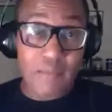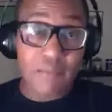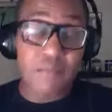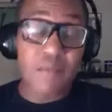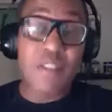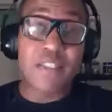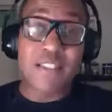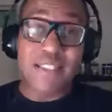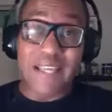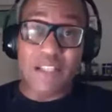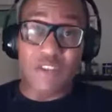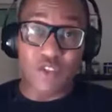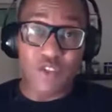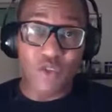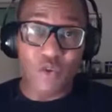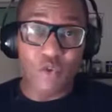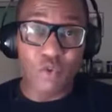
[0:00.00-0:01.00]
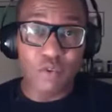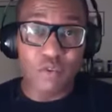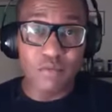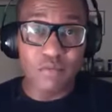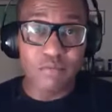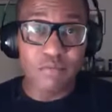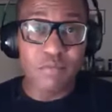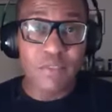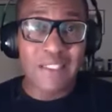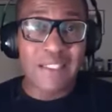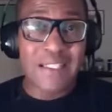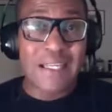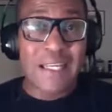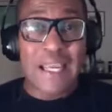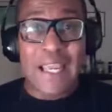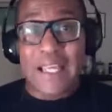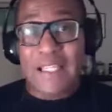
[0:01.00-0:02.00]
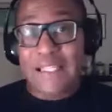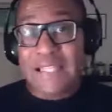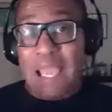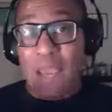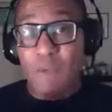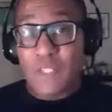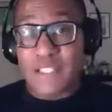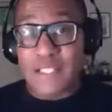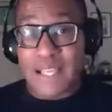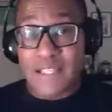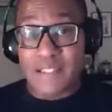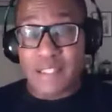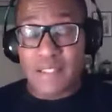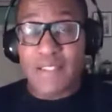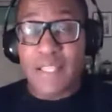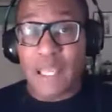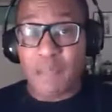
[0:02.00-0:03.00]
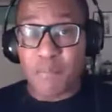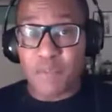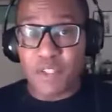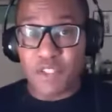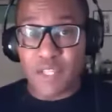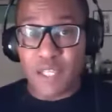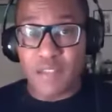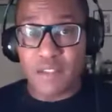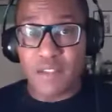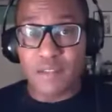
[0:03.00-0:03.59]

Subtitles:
to get to school. Now it's less than 10%.